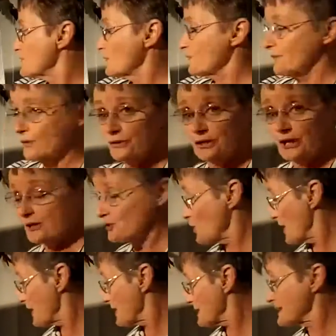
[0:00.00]
So first I
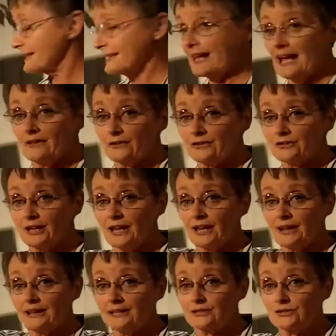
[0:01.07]
check and see how they're
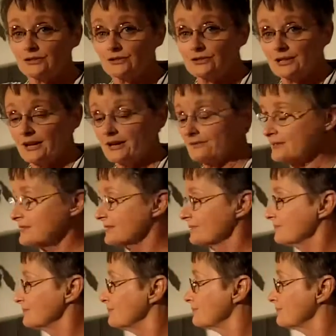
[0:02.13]
saying these two sounds.